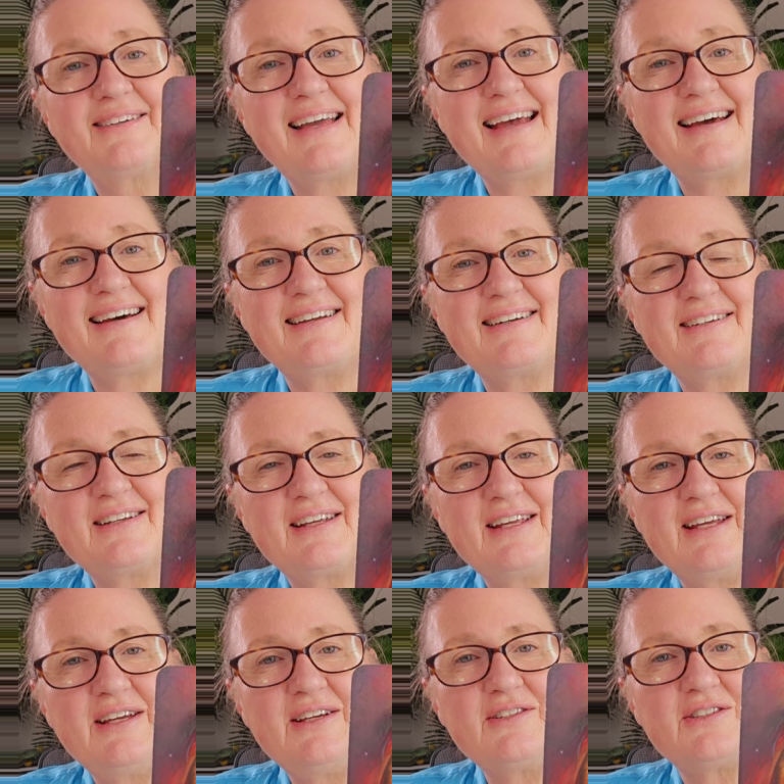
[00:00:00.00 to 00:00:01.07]
And
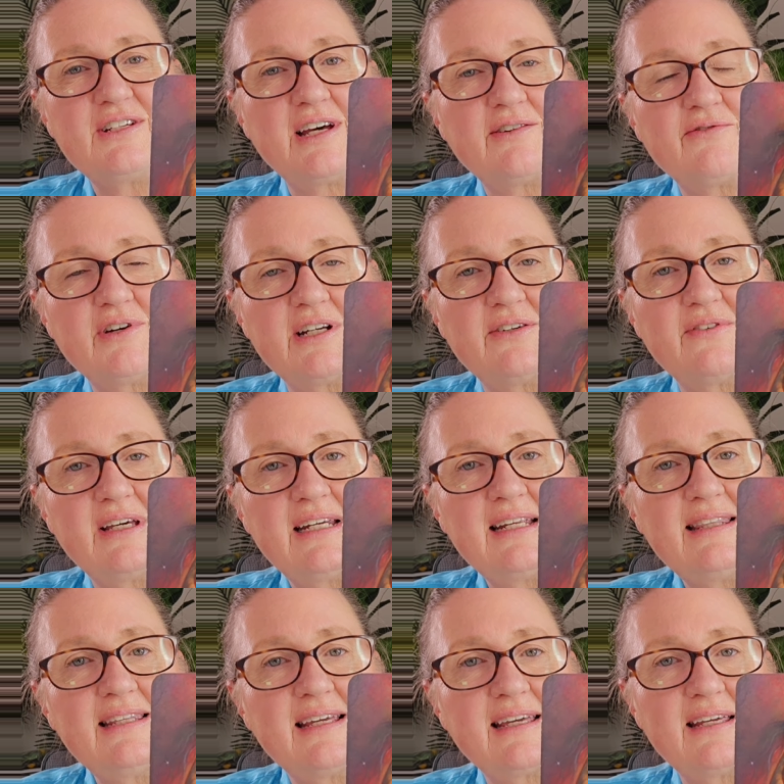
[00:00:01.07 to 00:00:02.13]
he is not afraid of
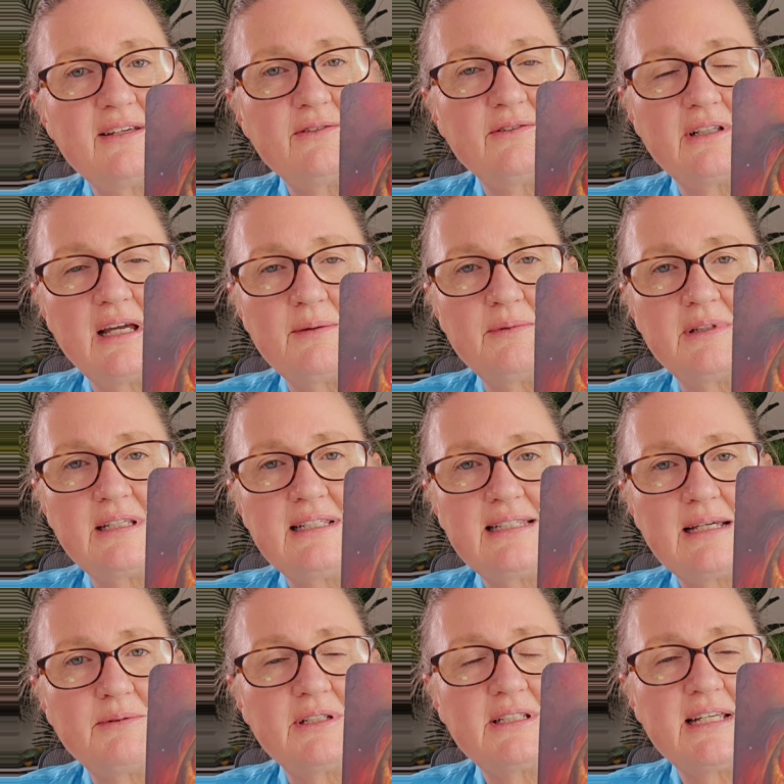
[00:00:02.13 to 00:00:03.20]
anything. He's
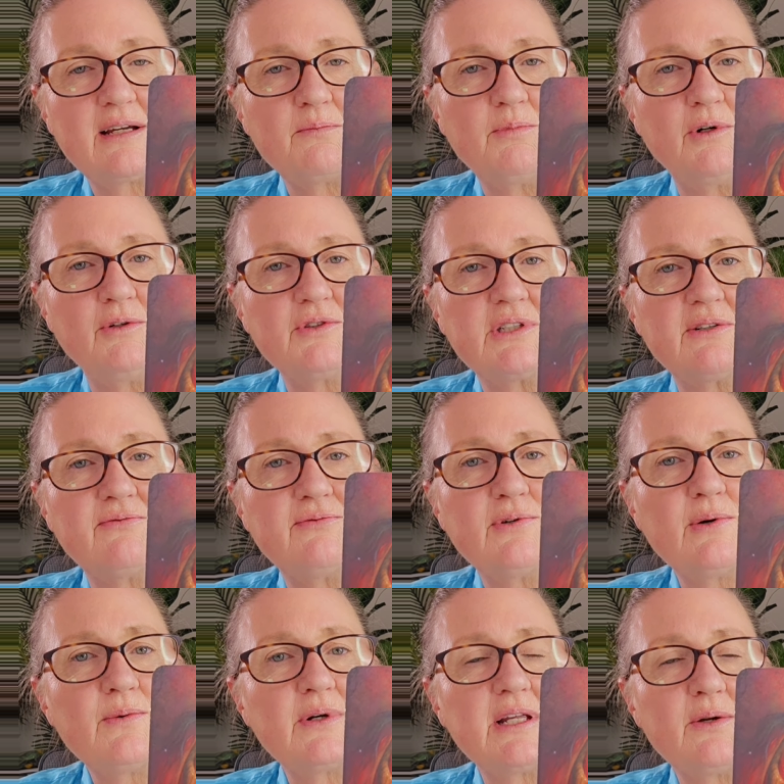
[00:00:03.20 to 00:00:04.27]
able to take a bold step
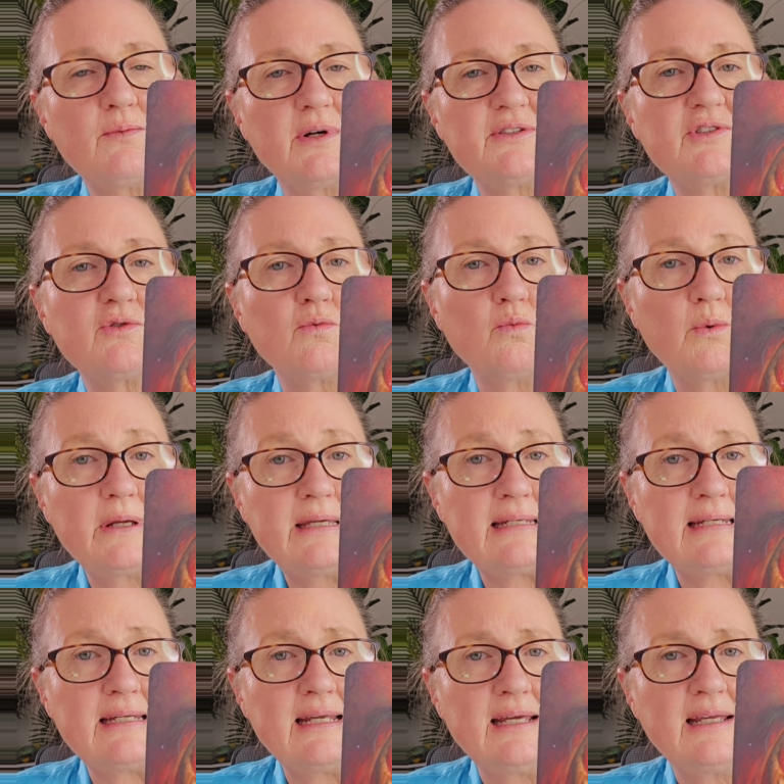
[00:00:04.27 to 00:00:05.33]
forward. He wants to
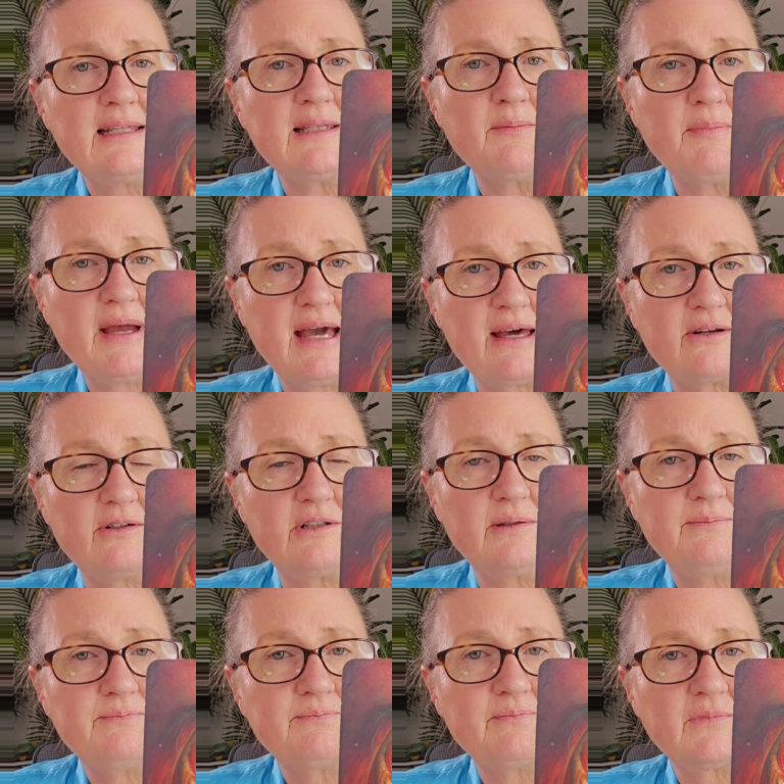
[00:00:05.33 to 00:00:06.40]
win the
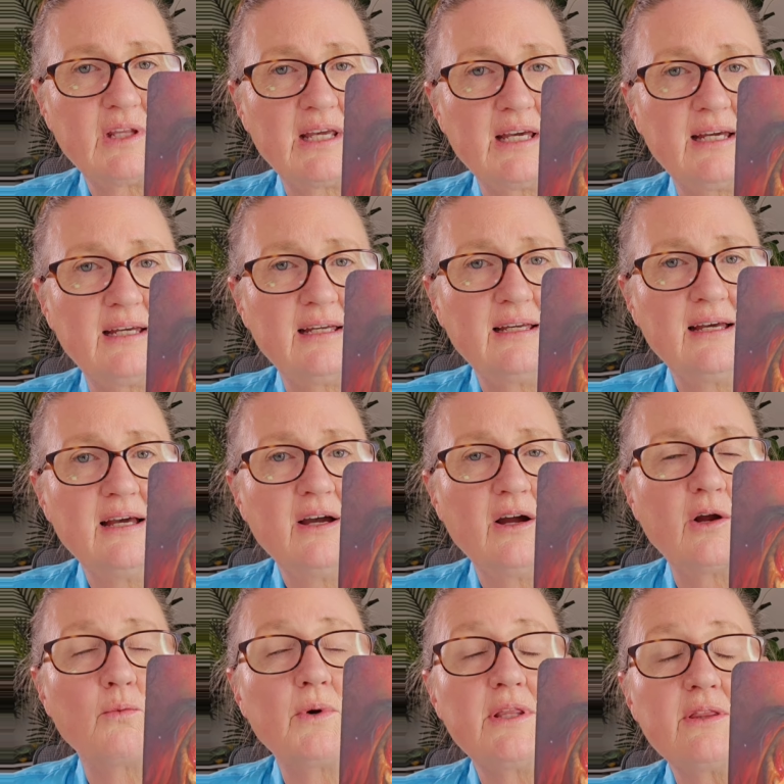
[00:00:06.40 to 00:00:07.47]
battle. Okay,
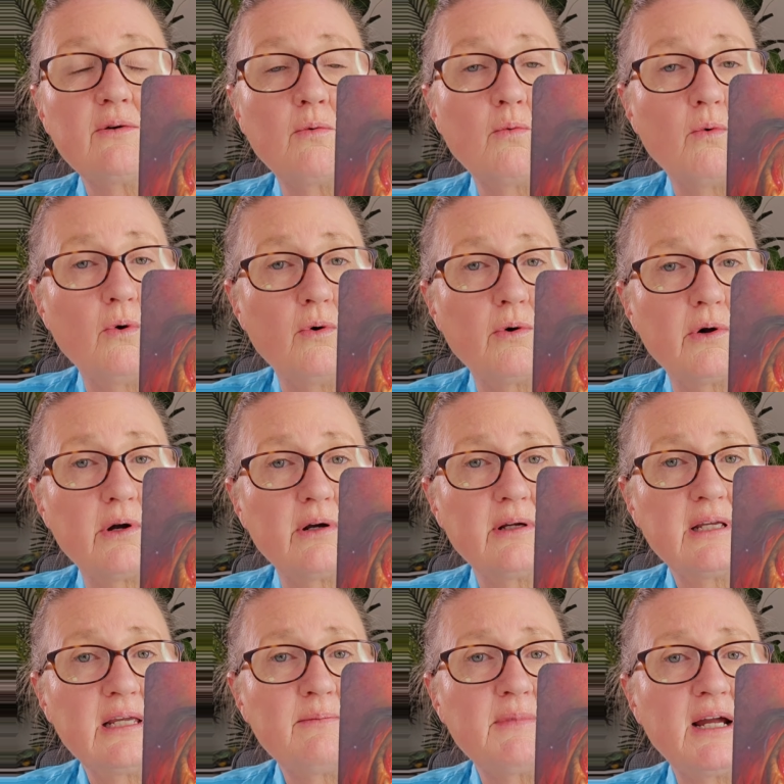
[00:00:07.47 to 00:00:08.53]
or win the
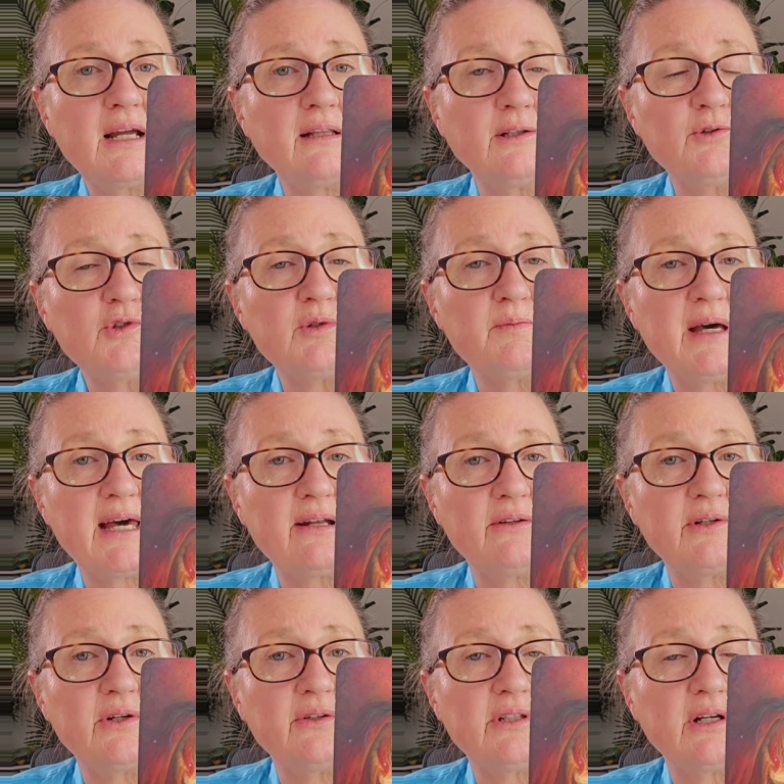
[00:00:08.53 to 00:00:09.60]
war. He might lose a battle
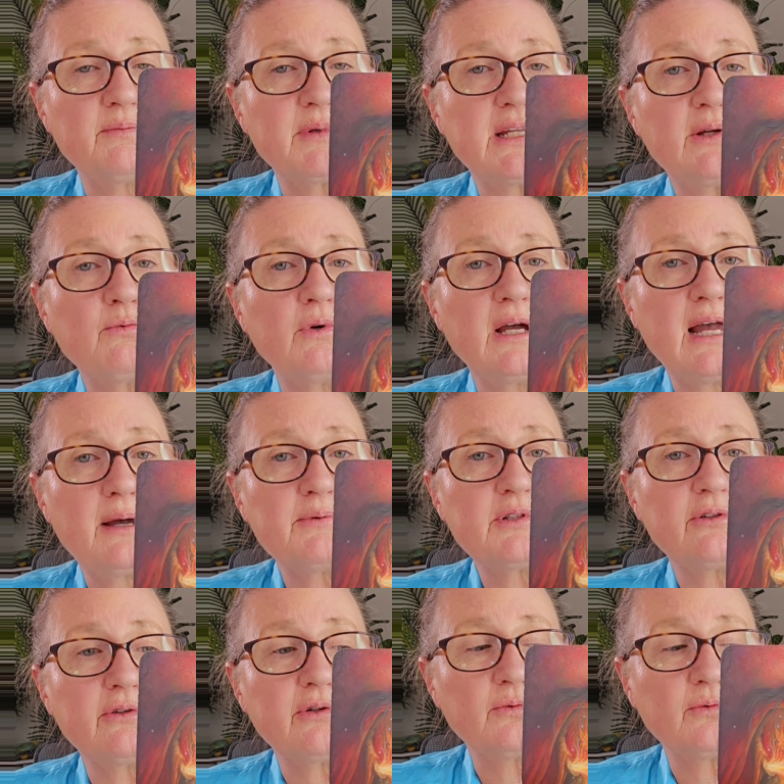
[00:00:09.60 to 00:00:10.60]
here and there, but he will absolutely